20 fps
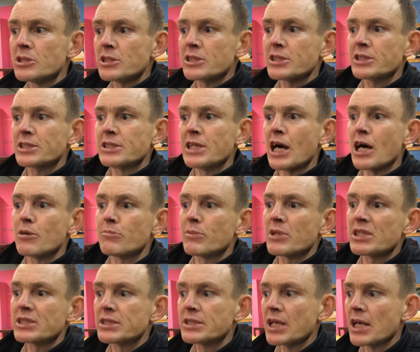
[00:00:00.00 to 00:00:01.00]
I'll start
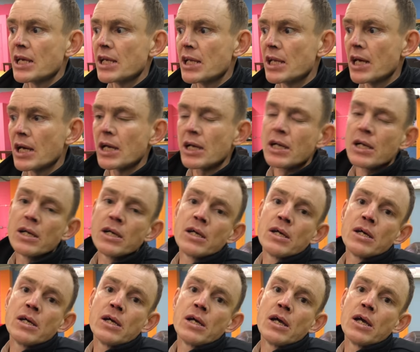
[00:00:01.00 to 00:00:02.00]
by saying
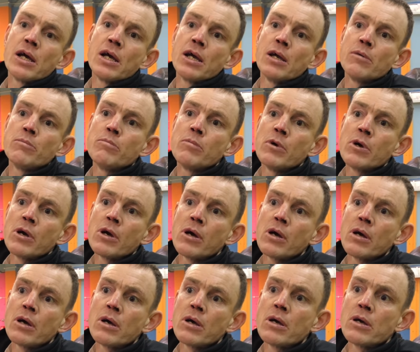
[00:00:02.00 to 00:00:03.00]
that
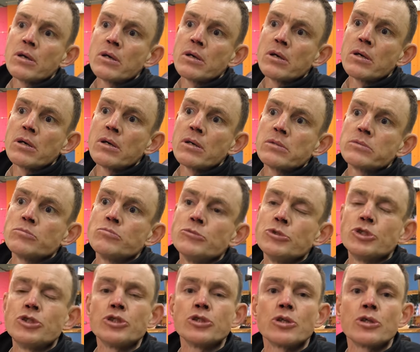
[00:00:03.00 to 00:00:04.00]
my
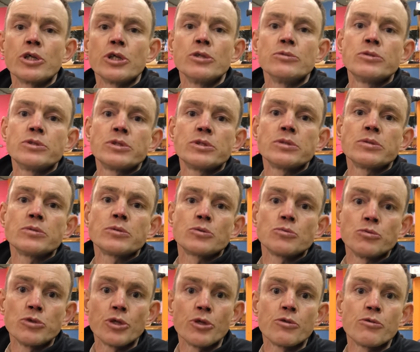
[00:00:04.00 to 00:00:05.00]
drug use,
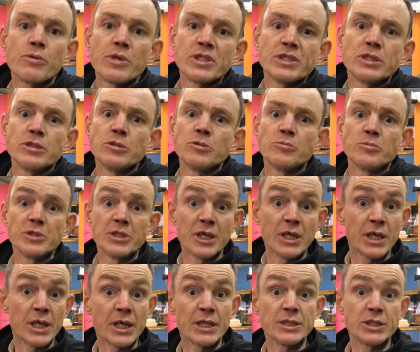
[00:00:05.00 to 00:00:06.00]
one of the reasons I'm
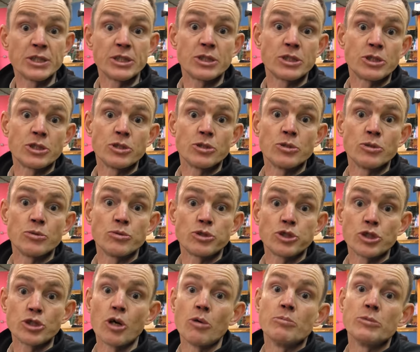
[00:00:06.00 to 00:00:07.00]
here is to
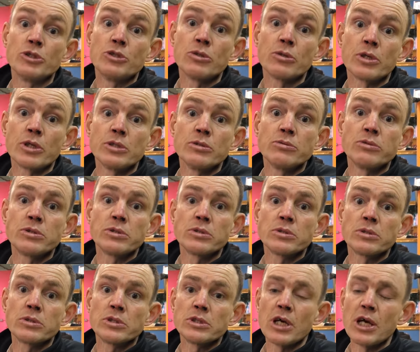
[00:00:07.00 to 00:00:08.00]
stop my drug use.
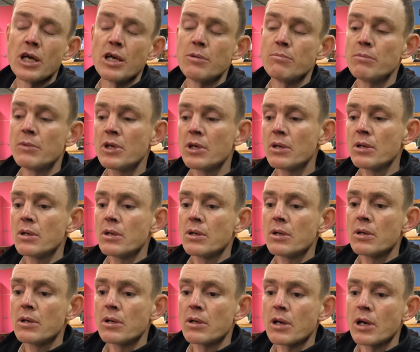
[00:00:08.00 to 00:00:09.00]

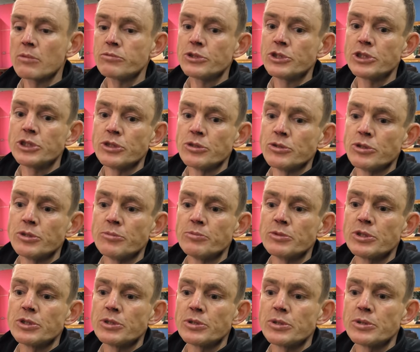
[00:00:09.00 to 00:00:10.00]
I was using
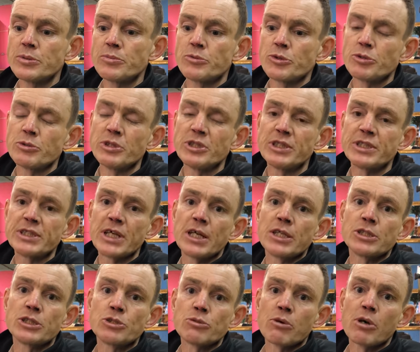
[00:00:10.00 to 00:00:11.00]
between
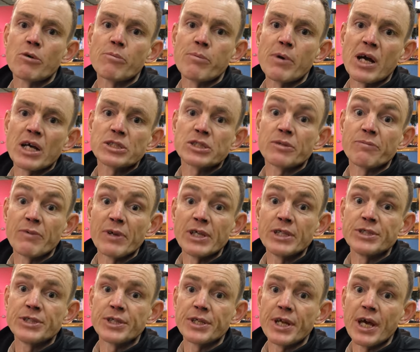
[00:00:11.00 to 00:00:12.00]
10 and 12 bags of
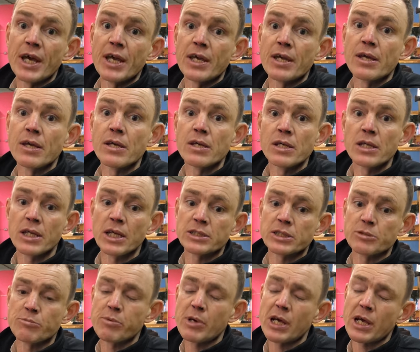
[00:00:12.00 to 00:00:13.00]
each a day.
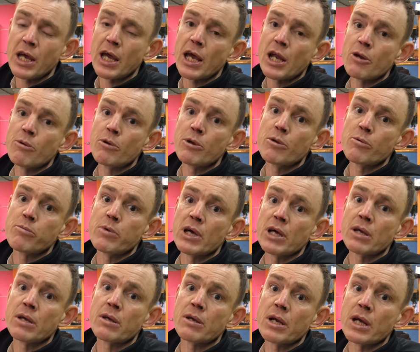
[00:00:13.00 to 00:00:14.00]
That's a bag of heroin and a
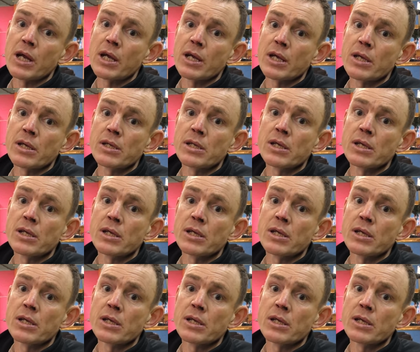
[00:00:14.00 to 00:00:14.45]
bag of crack.